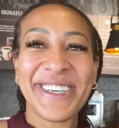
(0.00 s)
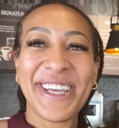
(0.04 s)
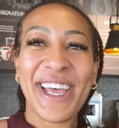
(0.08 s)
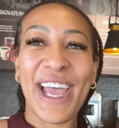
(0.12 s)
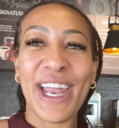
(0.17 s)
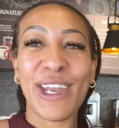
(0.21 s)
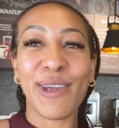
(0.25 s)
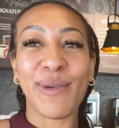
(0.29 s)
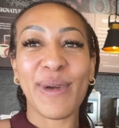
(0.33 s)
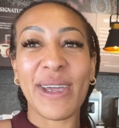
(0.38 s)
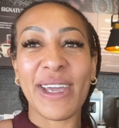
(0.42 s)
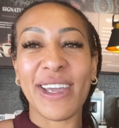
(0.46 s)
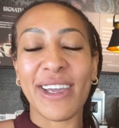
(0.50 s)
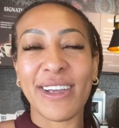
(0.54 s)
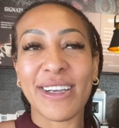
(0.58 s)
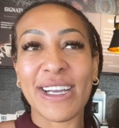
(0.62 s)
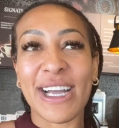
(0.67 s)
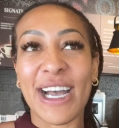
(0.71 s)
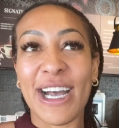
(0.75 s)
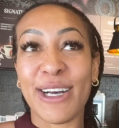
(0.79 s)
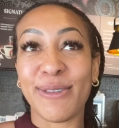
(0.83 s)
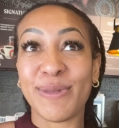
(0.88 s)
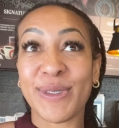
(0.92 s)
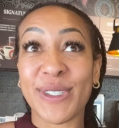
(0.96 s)
Anyway,
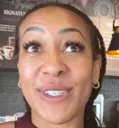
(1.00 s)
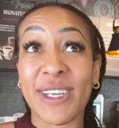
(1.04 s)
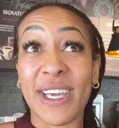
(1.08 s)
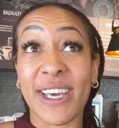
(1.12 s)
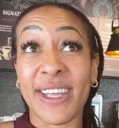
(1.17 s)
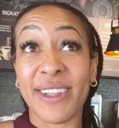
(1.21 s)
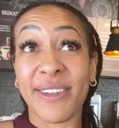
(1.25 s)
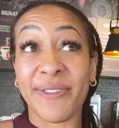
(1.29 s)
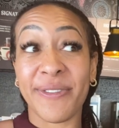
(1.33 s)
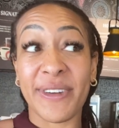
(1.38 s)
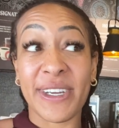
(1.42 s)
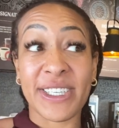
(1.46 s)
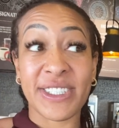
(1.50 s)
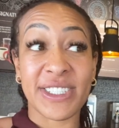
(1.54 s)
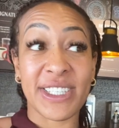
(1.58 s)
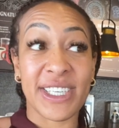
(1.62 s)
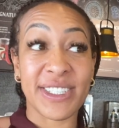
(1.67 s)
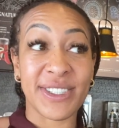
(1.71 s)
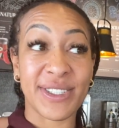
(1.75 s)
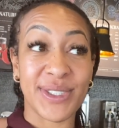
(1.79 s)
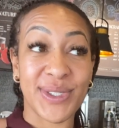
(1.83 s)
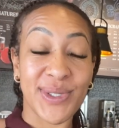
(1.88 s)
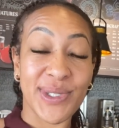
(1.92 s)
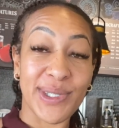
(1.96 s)
um, so yeah, the
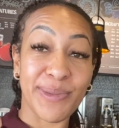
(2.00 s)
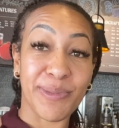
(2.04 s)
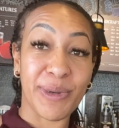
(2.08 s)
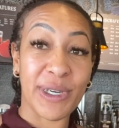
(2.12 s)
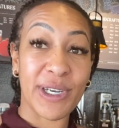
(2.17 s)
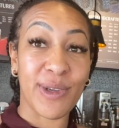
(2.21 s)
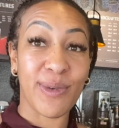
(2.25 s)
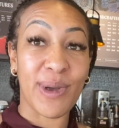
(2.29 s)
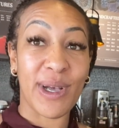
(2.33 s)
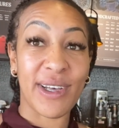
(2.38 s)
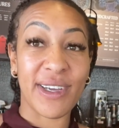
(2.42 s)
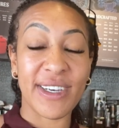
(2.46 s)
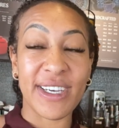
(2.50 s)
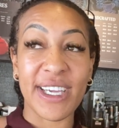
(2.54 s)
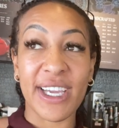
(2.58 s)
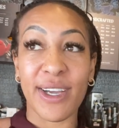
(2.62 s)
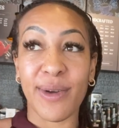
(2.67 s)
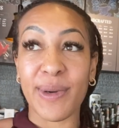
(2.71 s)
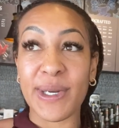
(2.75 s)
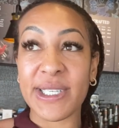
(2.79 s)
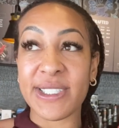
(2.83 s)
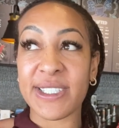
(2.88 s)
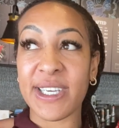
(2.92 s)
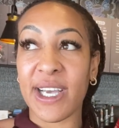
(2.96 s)
franchise is doing pretty well here.
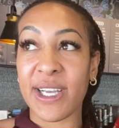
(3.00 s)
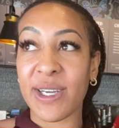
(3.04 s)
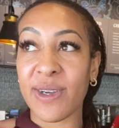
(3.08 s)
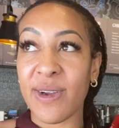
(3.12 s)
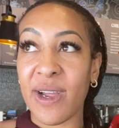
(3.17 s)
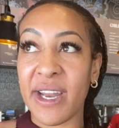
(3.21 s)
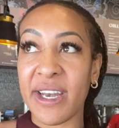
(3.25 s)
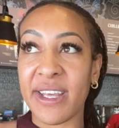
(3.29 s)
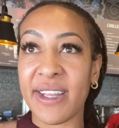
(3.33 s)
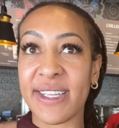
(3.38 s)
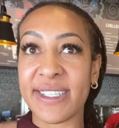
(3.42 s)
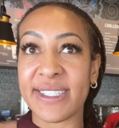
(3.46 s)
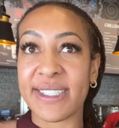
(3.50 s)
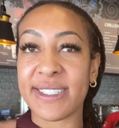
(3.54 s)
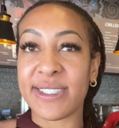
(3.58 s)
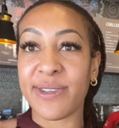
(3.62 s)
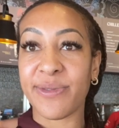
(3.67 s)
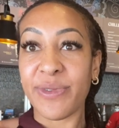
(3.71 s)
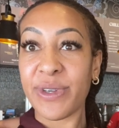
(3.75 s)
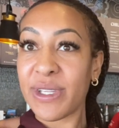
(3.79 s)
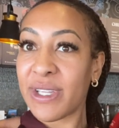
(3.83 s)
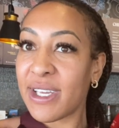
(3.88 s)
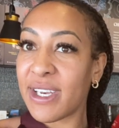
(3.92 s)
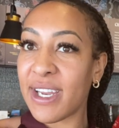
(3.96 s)
We're in Takoradi. This is
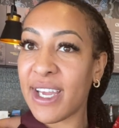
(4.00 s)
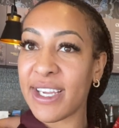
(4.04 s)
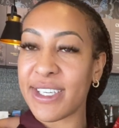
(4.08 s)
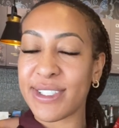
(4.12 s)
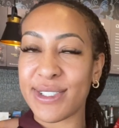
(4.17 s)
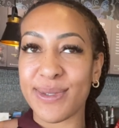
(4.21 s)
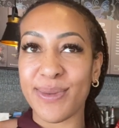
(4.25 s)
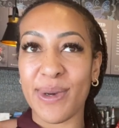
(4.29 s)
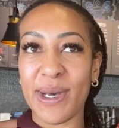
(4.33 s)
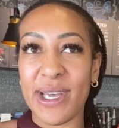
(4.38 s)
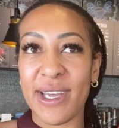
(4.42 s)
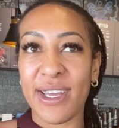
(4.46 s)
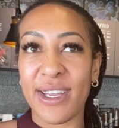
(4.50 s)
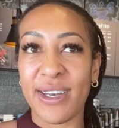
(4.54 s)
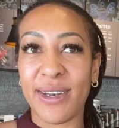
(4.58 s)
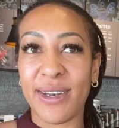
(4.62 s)
a really nice one.